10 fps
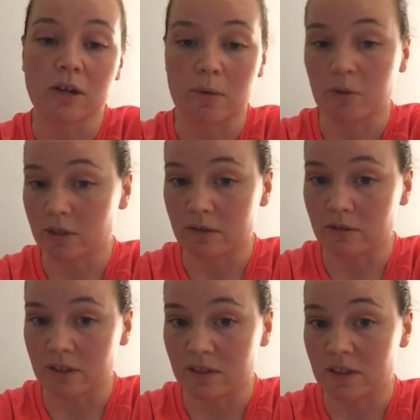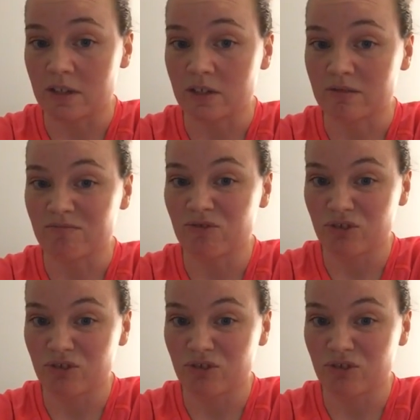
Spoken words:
carpal tunnel sensation